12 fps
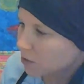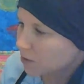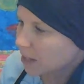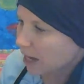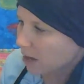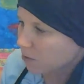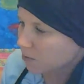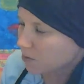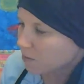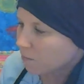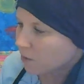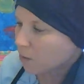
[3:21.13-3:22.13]

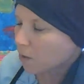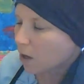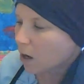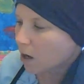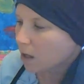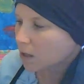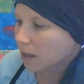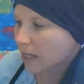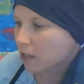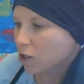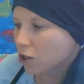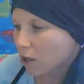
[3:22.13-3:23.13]
scales feel hard
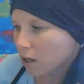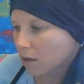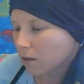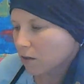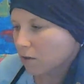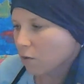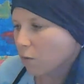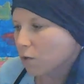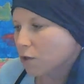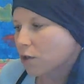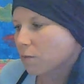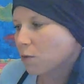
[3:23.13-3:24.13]
like a shark's or
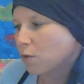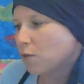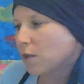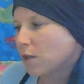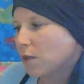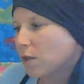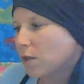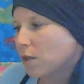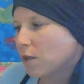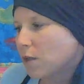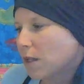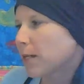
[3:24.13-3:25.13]
smooth and
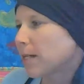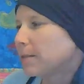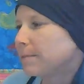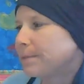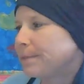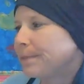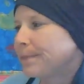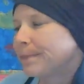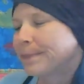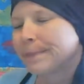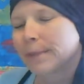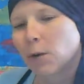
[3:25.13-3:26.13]
slippery?
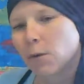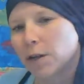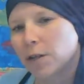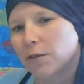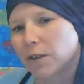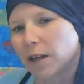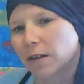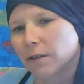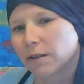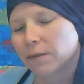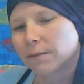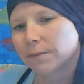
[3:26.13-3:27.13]
What do you think?
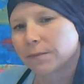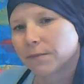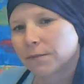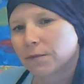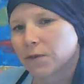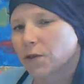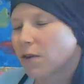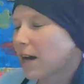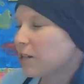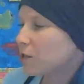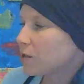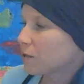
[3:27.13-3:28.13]
So
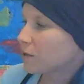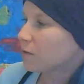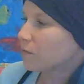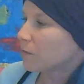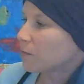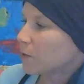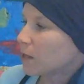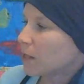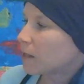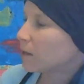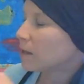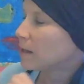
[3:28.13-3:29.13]
I just learned from
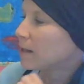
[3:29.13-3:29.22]
reading